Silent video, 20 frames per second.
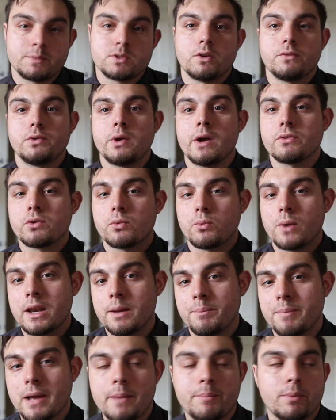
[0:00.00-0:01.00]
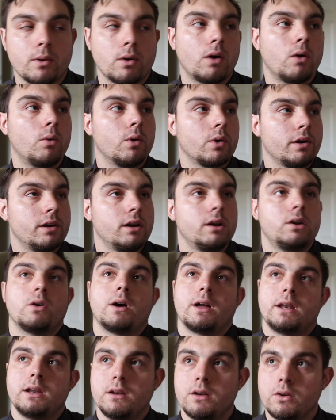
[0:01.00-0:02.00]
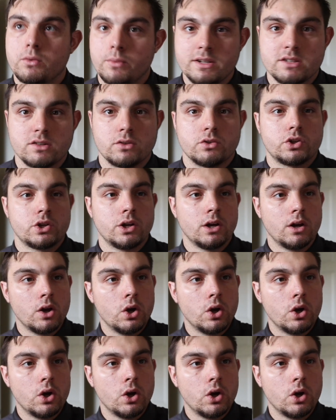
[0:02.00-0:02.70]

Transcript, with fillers: So if you have to write a paper, oh, what do I need to do? I need to do research.